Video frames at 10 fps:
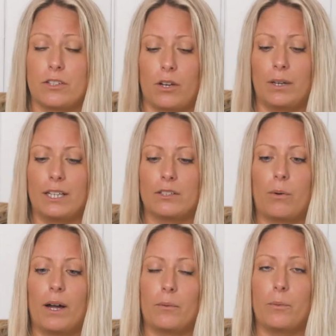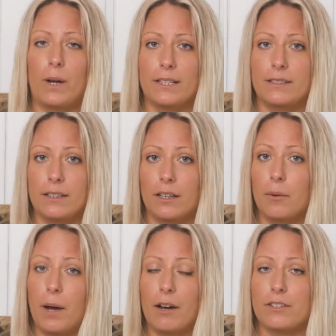So it's quite weighted in
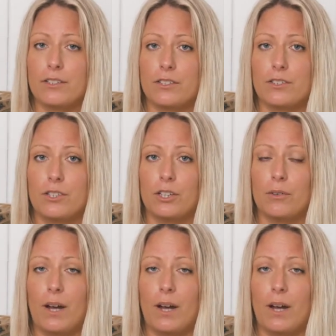comparison to